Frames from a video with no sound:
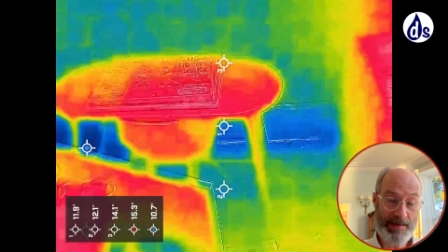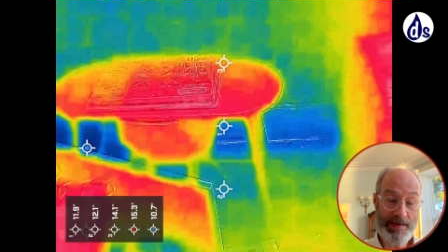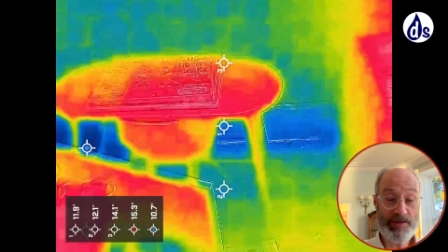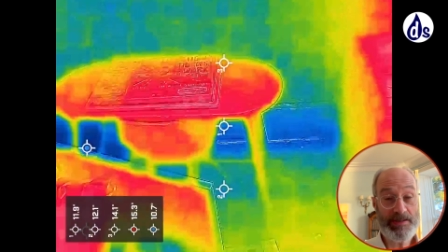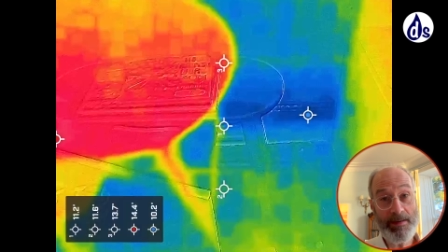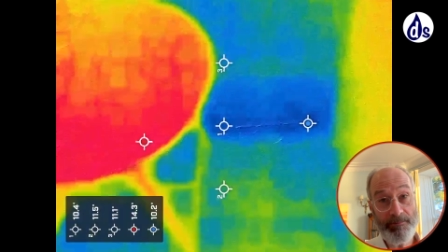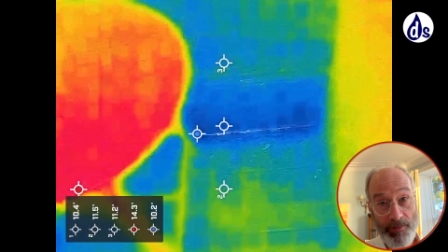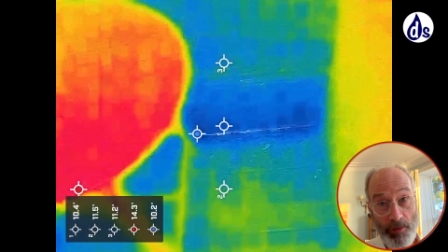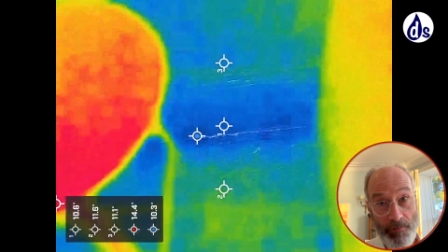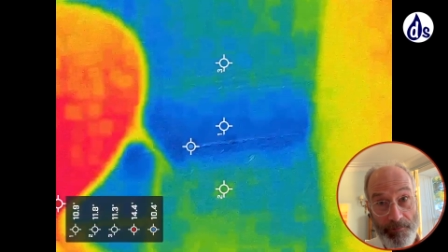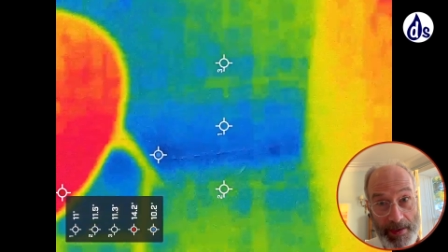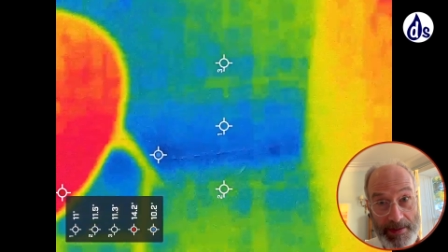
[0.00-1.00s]
Now,
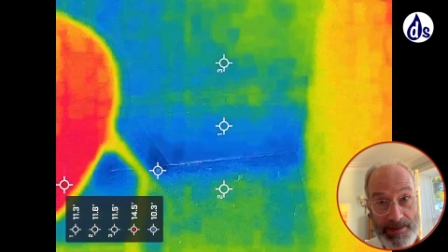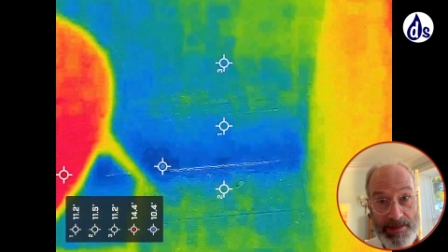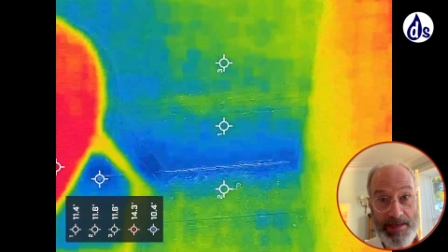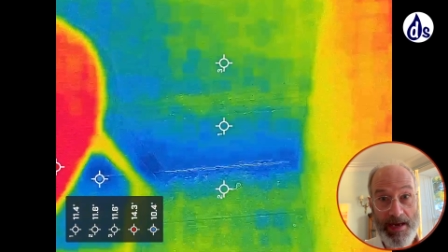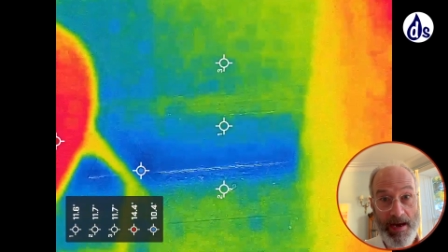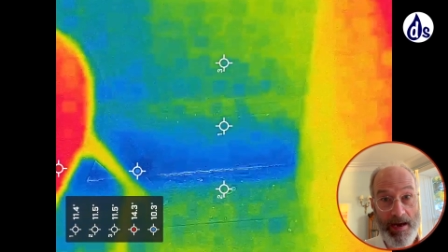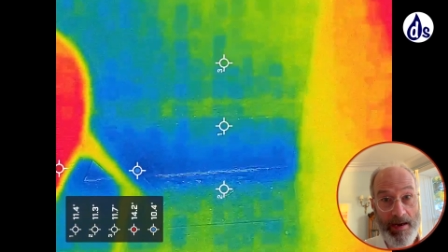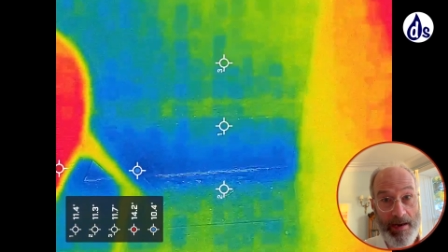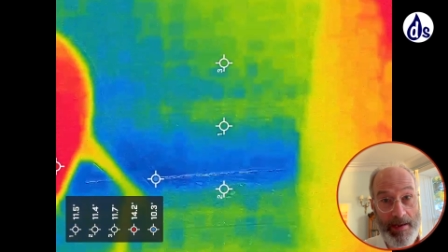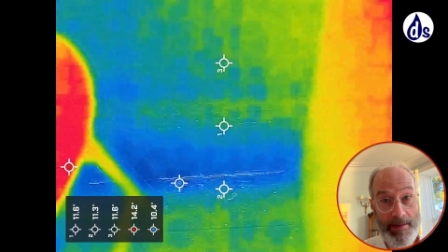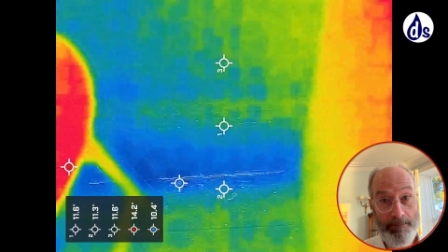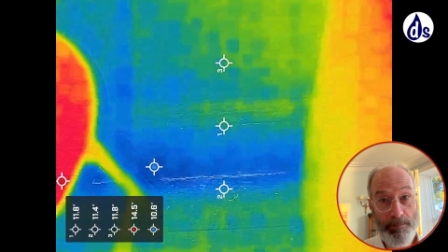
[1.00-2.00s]
subfloor vents are
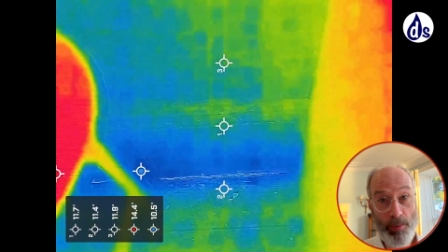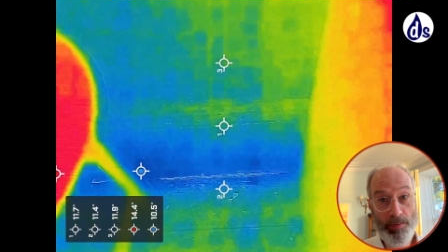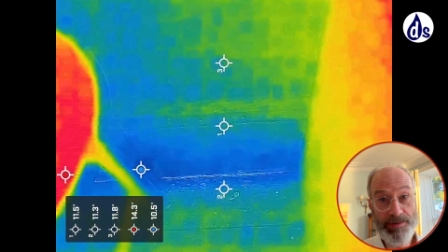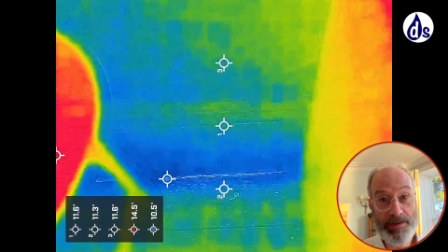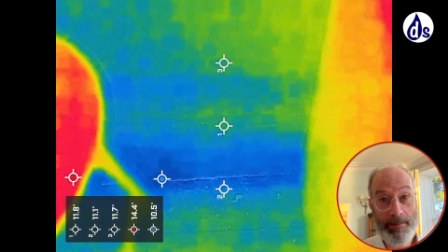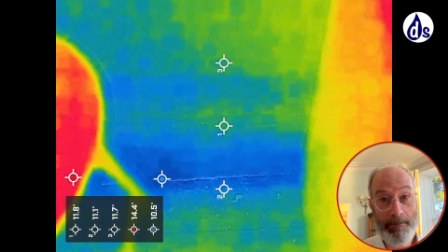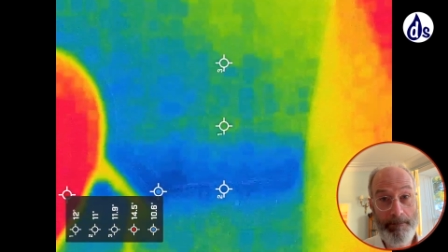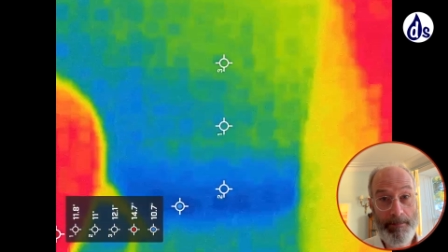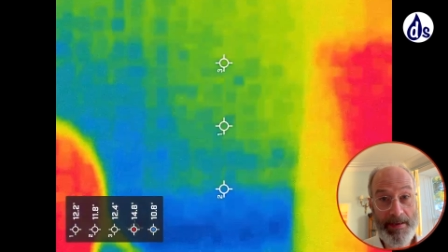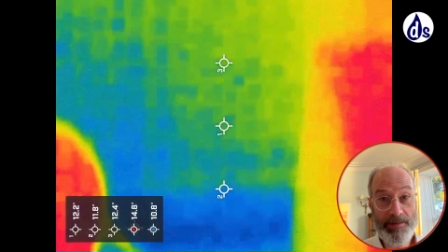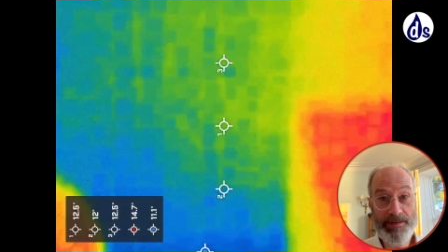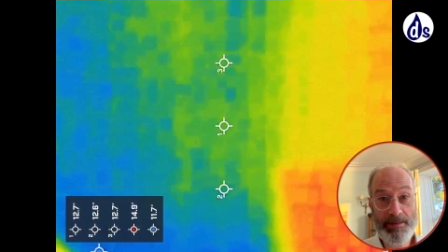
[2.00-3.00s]
important
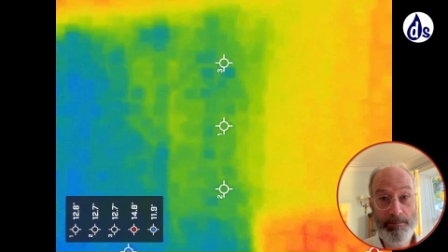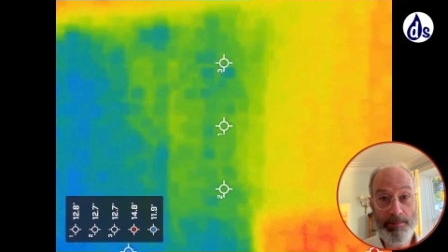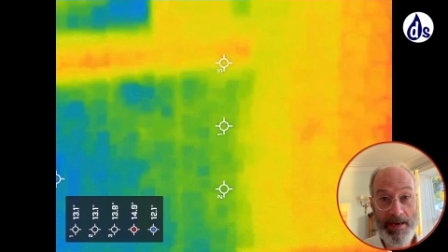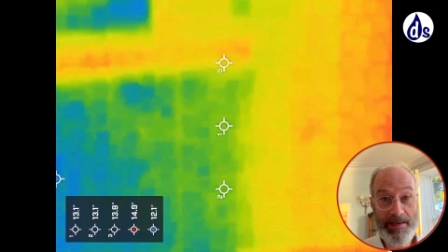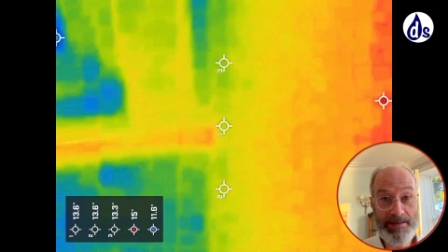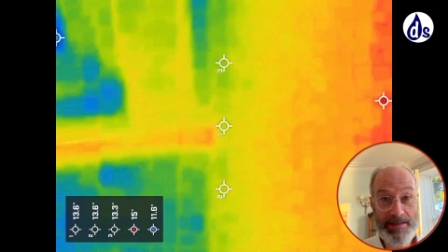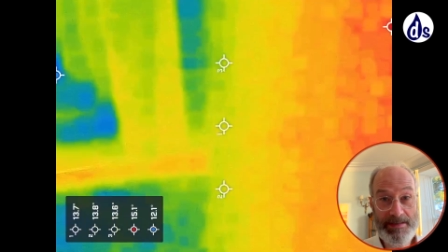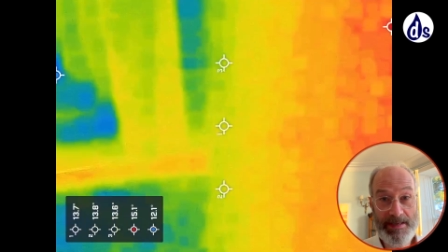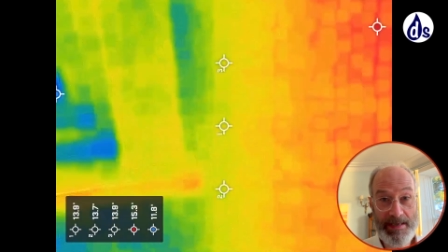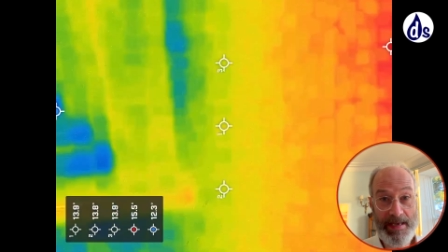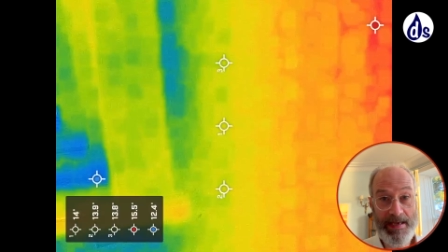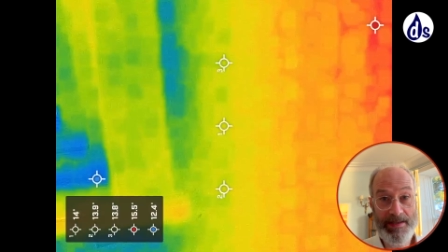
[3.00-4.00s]
belt and braces
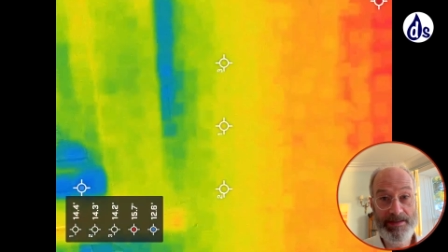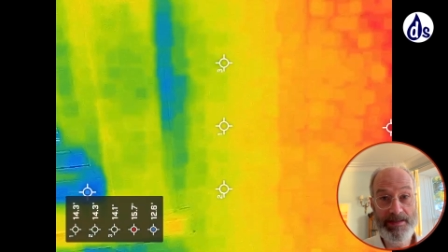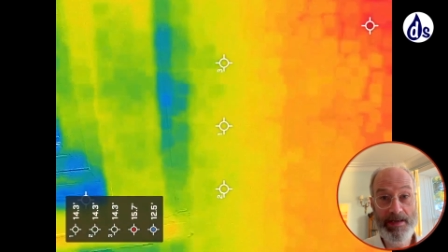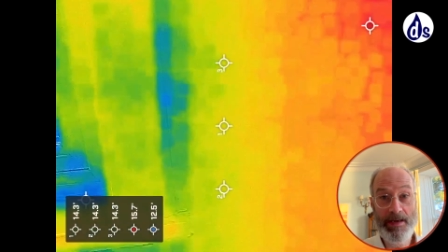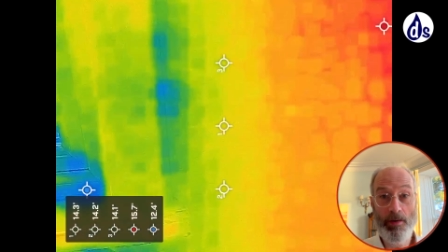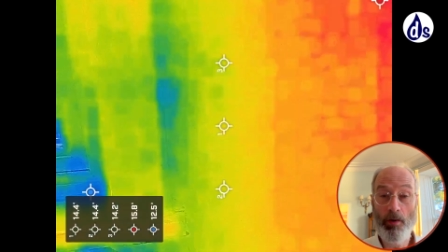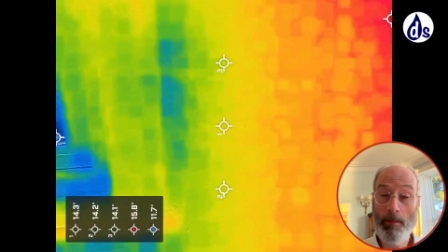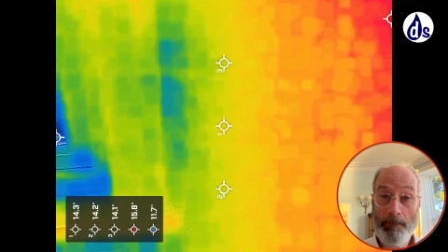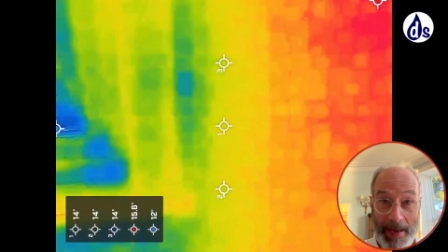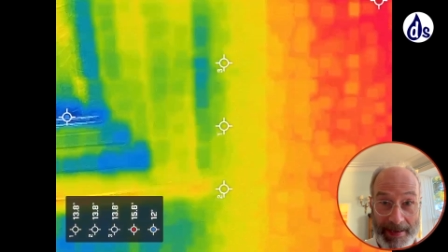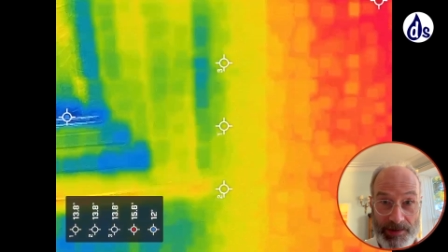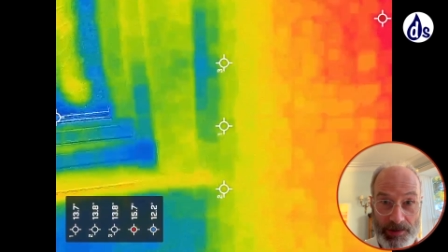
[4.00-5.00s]
against, or
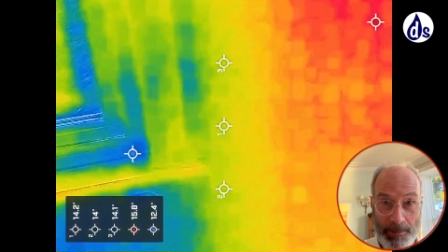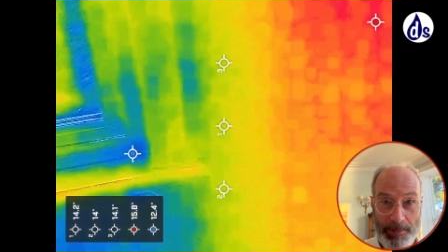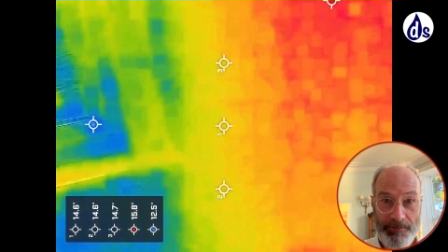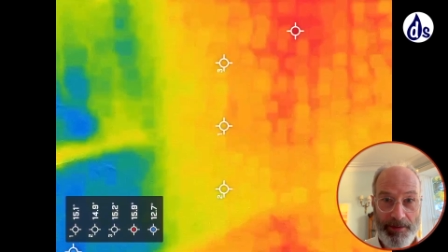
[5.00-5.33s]
backstop if you